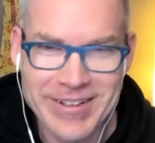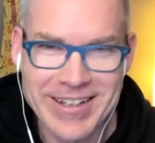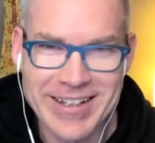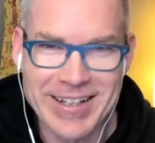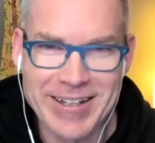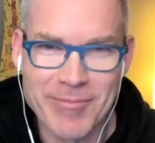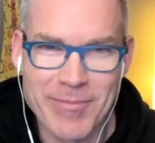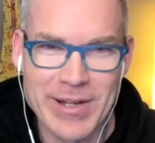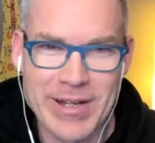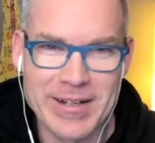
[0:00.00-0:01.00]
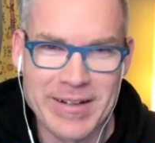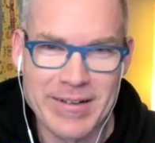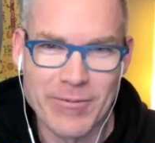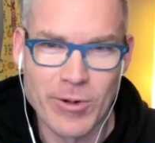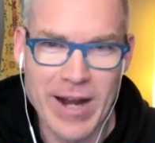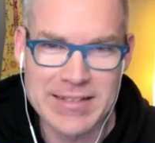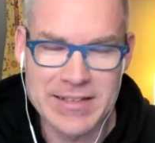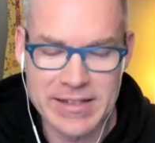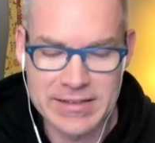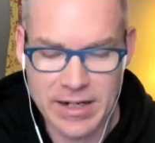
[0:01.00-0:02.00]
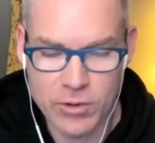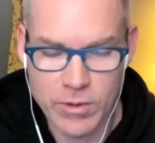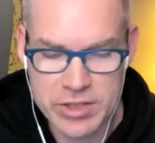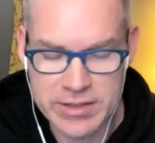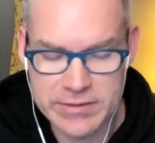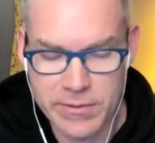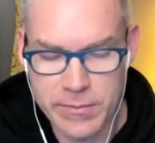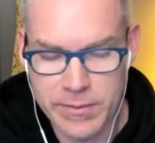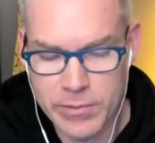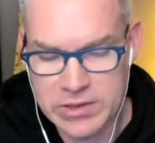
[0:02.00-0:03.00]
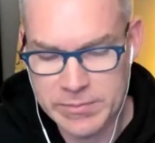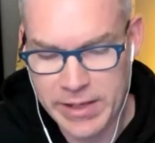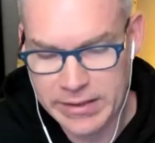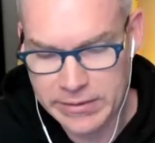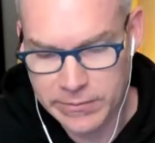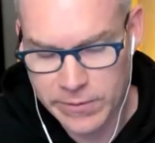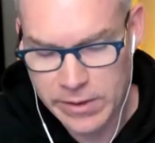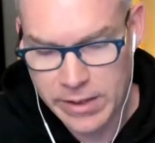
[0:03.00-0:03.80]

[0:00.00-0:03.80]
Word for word: um, but we're asking these kind of questions from the perspective